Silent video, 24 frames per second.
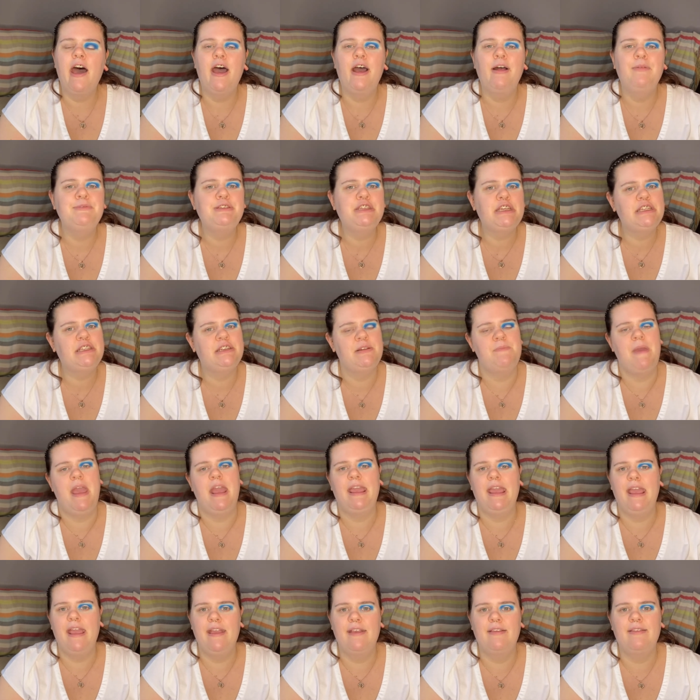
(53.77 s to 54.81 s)
just to make
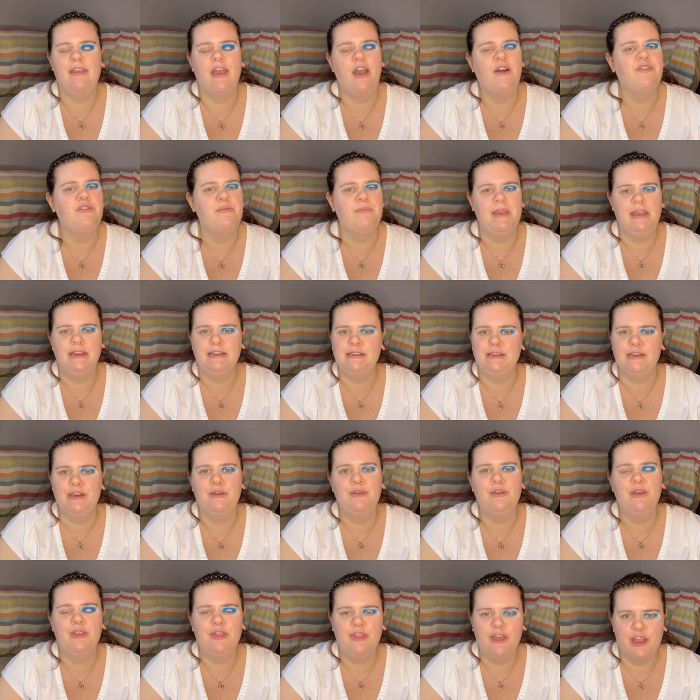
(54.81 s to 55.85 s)
it easier for me to
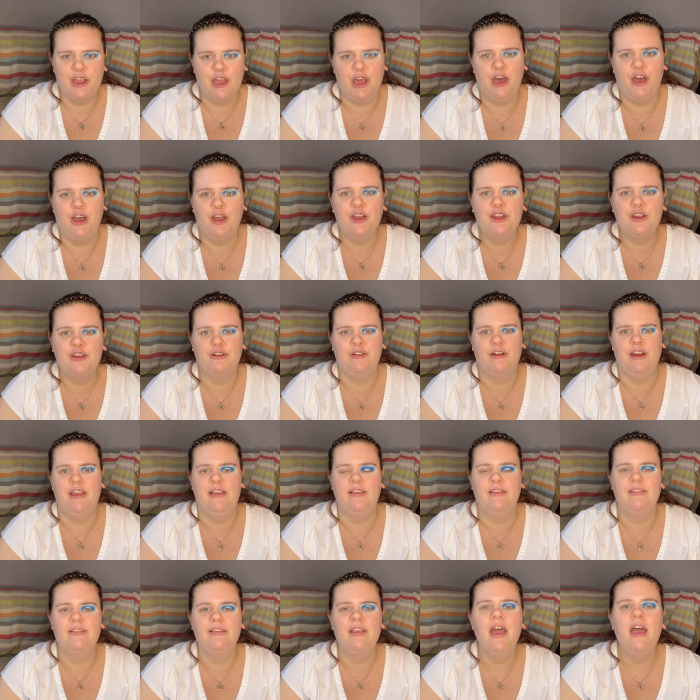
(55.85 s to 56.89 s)
do the cut
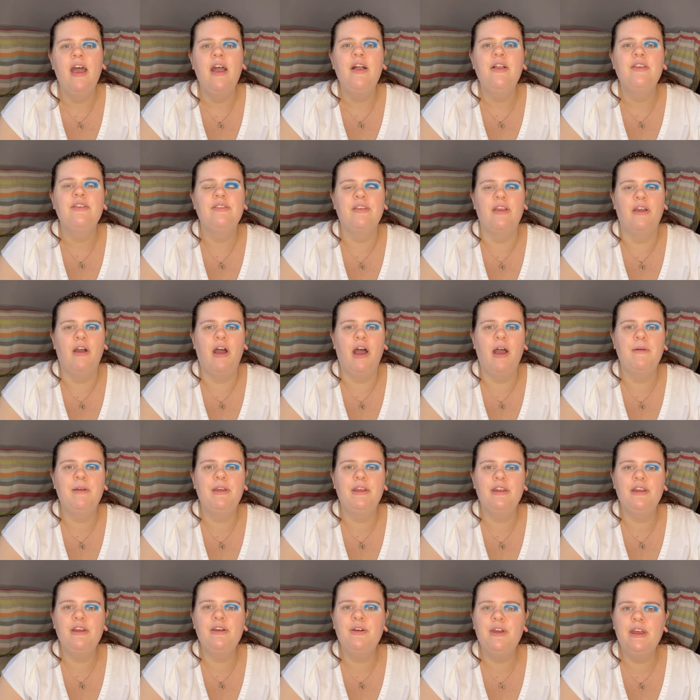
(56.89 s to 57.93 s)
crease. So I'm
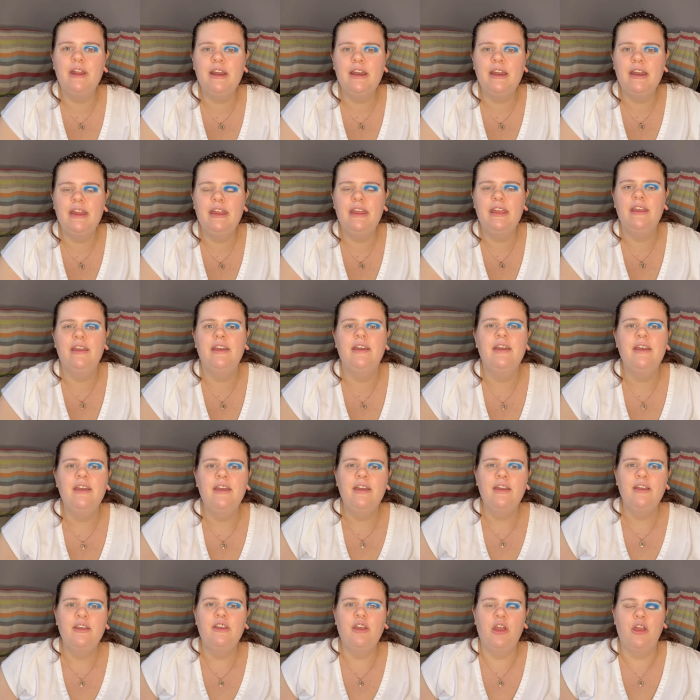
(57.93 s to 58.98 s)
going to quickly
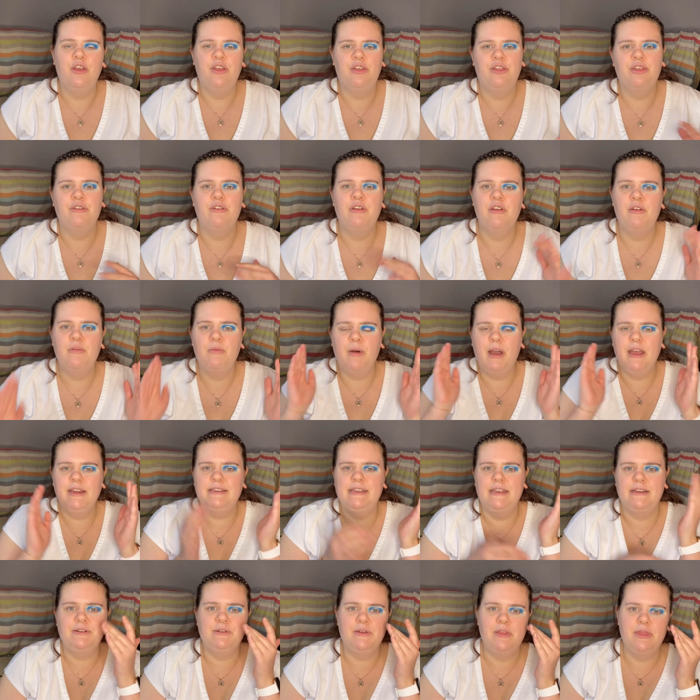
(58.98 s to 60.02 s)
go through what I
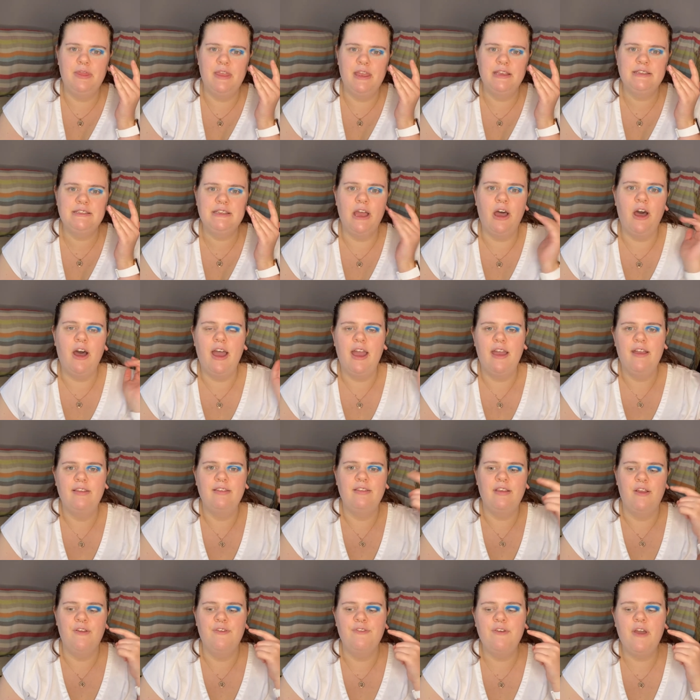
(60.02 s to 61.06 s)
did on this eye.
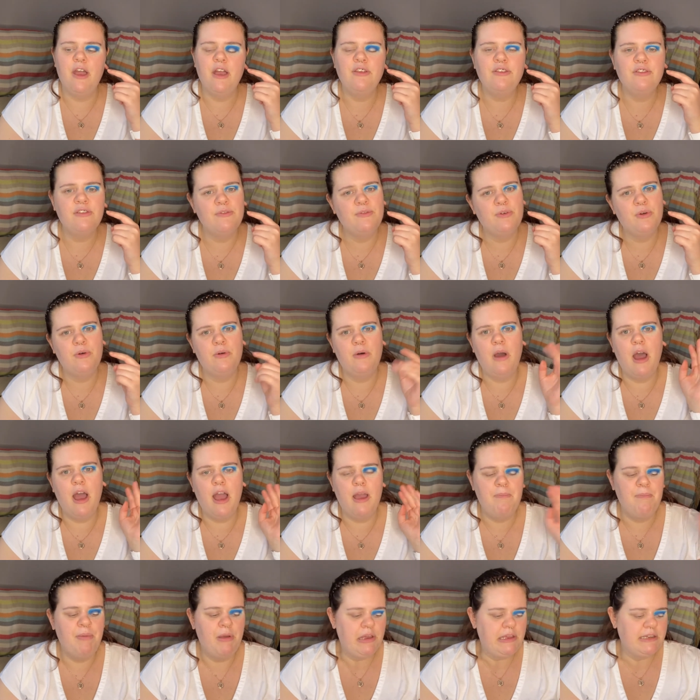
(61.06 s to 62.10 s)
So first of all, I
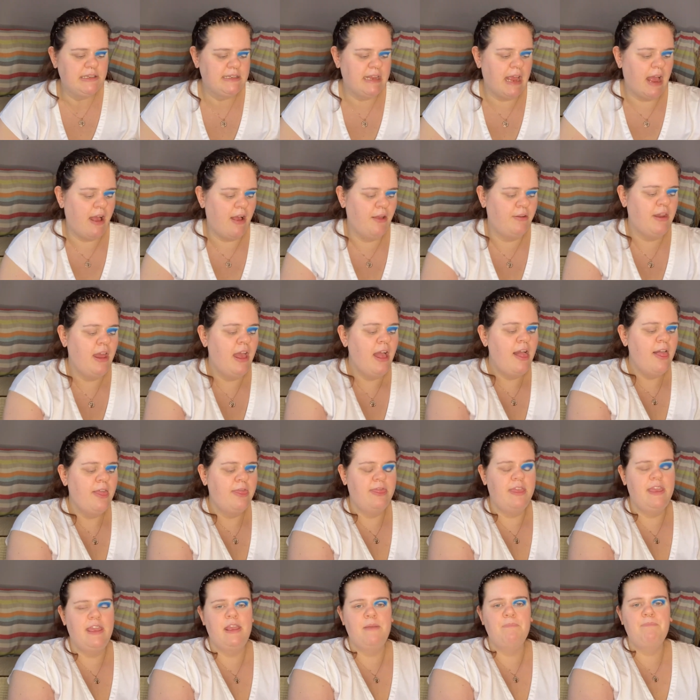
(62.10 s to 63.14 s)
put down
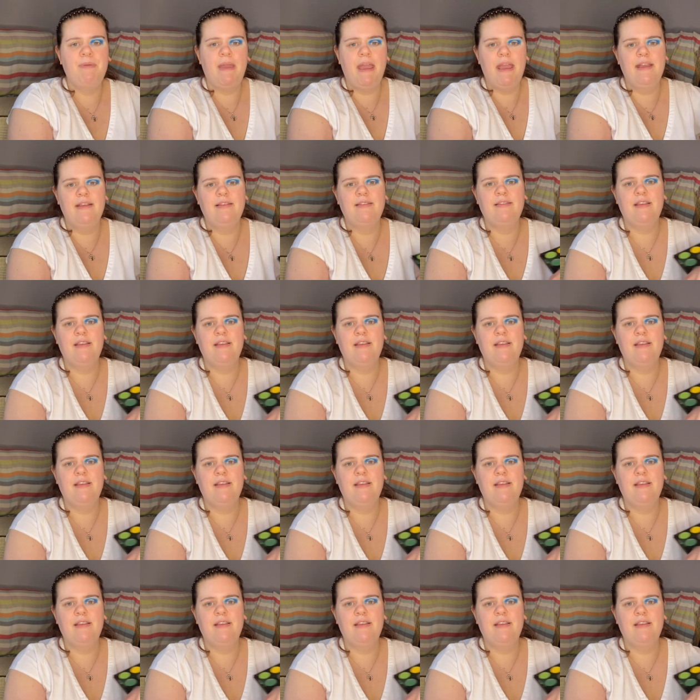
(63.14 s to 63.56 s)
the base